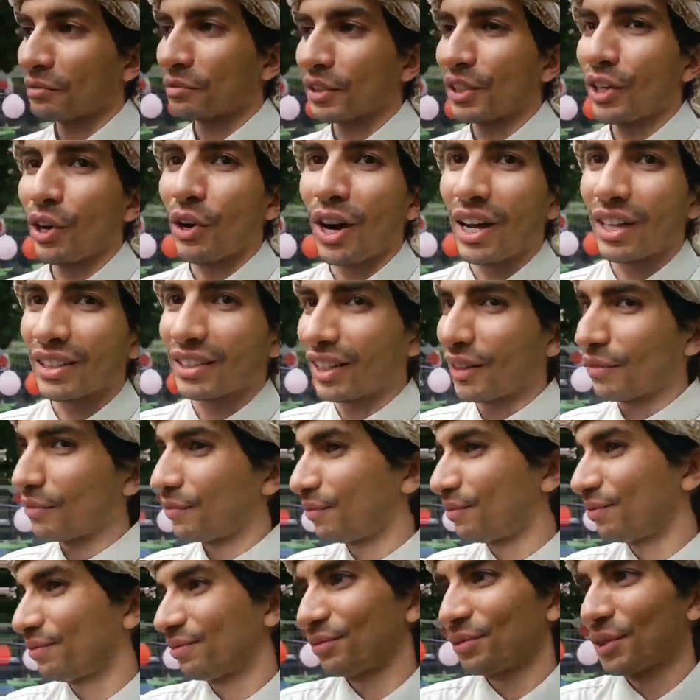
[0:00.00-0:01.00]
as
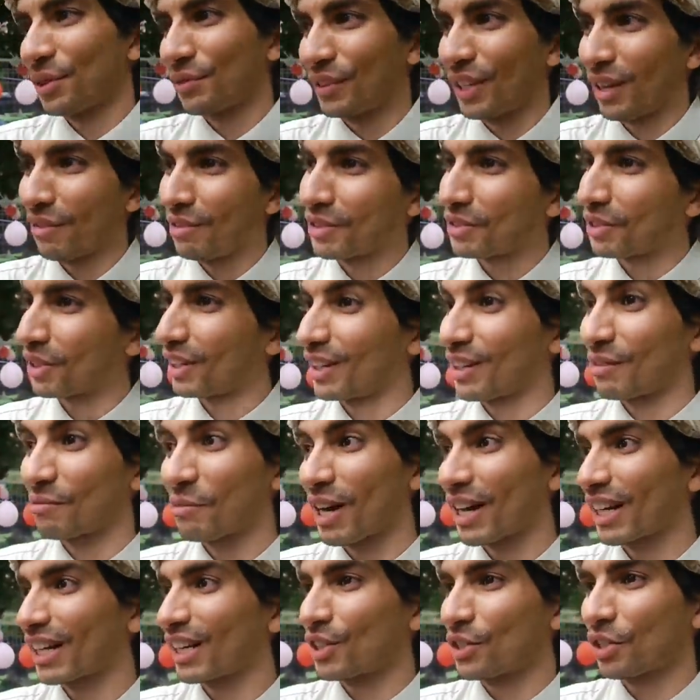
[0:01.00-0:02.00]
we've demonstrated in
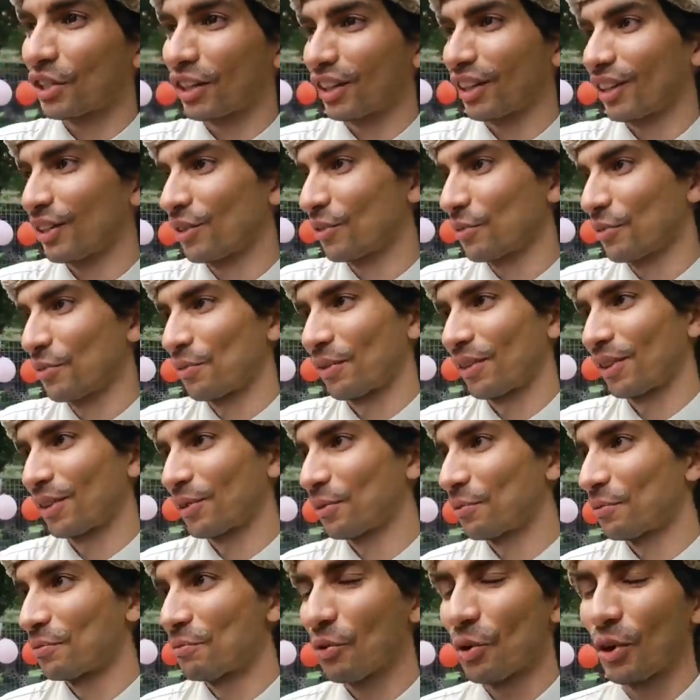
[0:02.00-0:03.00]
my country, the
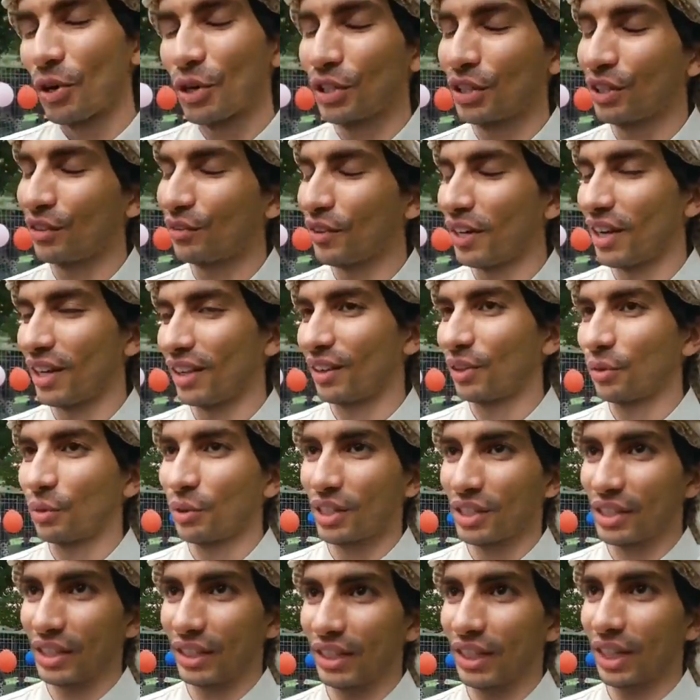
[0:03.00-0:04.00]
more you divide, the
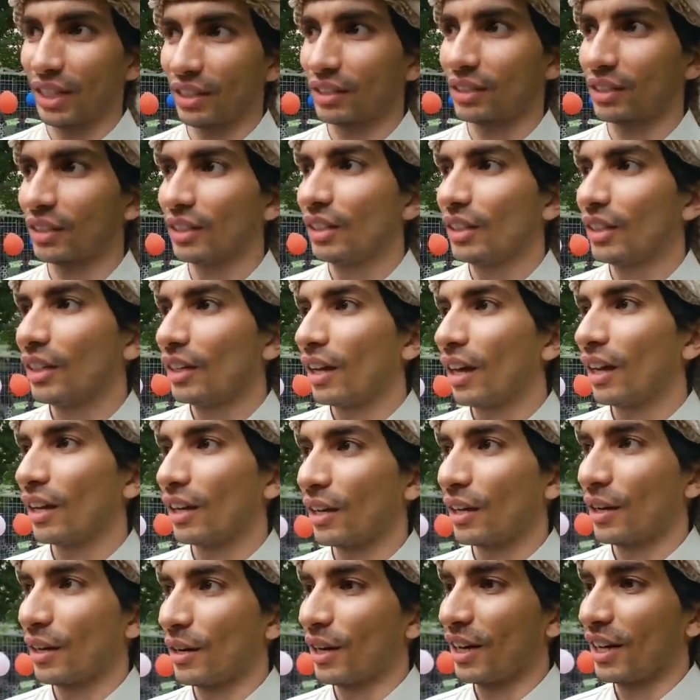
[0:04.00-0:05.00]
worse it gets.
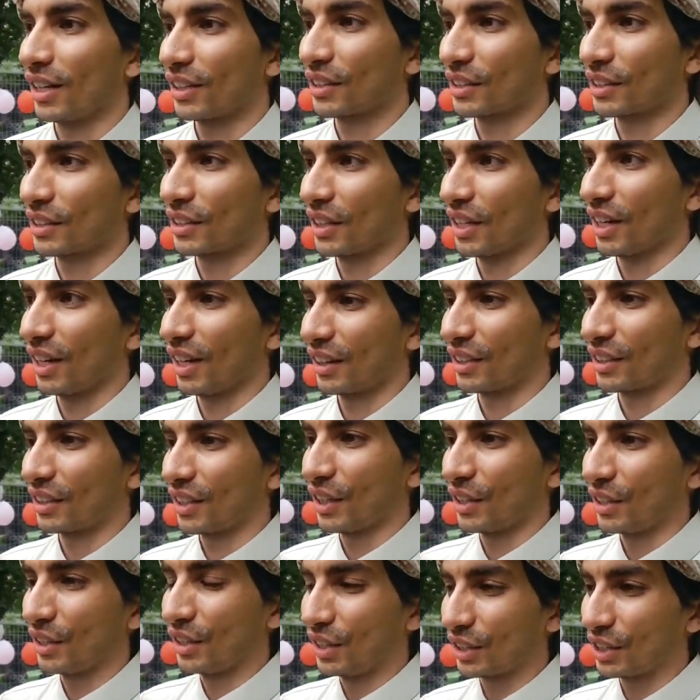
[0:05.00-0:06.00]

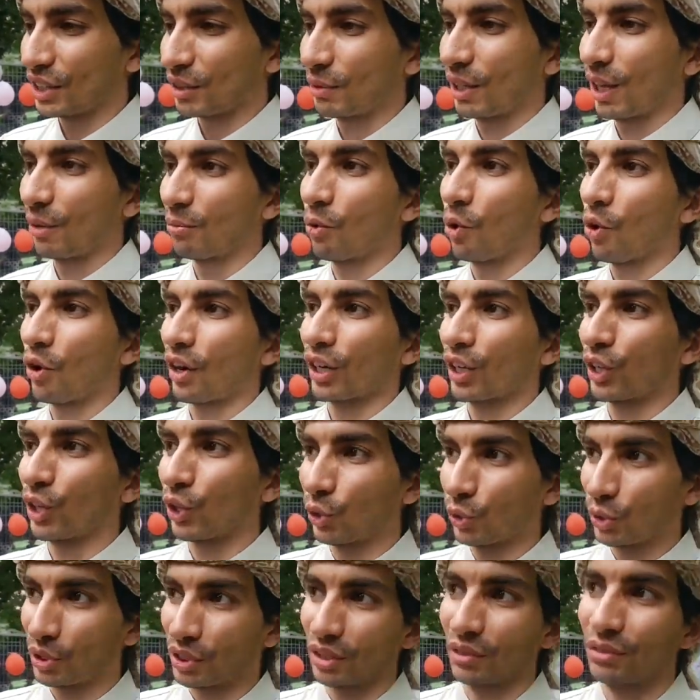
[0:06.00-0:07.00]
It needs to be a more
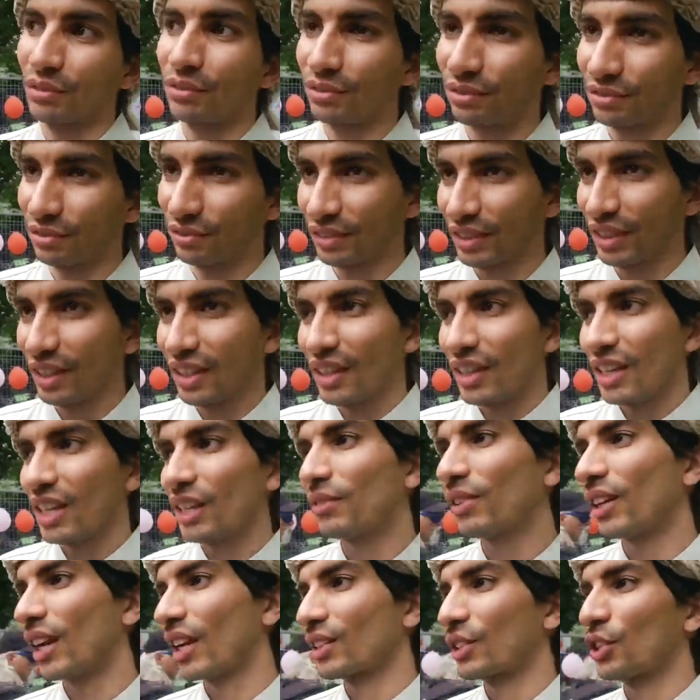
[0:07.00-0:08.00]
inclusive.
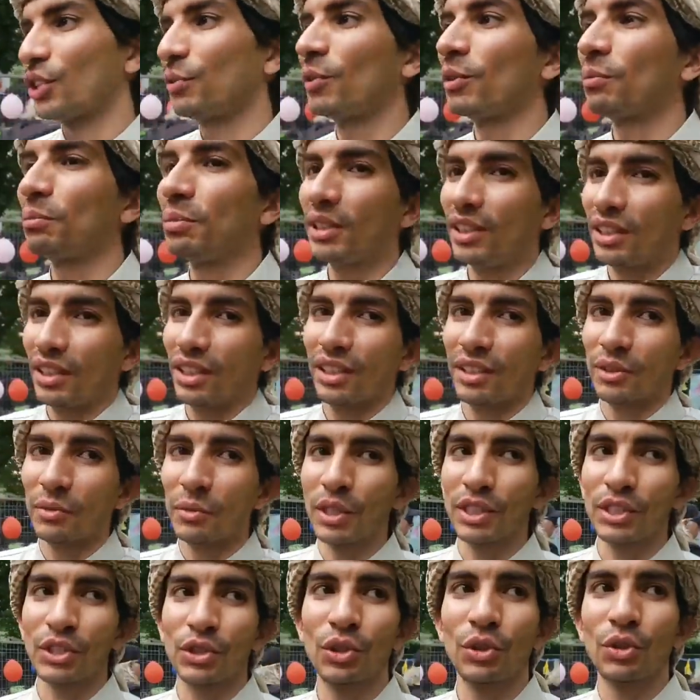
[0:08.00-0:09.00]
Even as a human being,
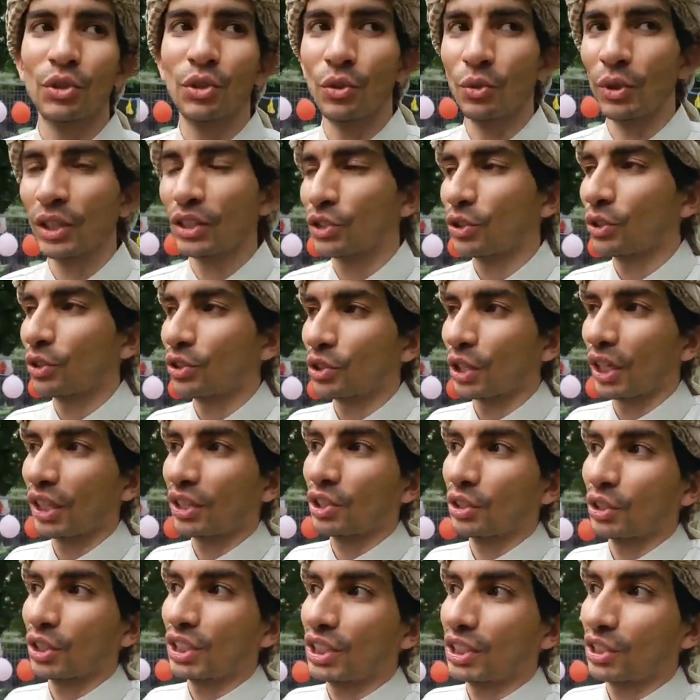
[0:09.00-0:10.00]
once you try
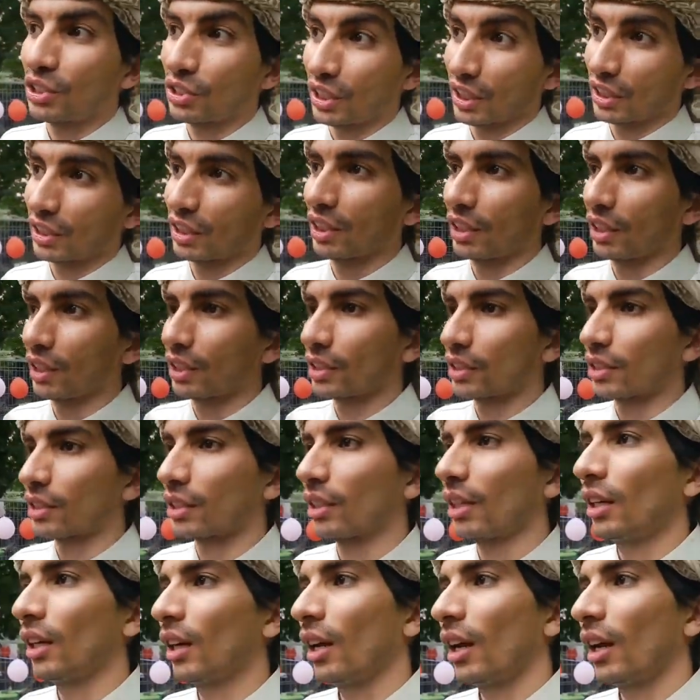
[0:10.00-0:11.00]
to restrict things,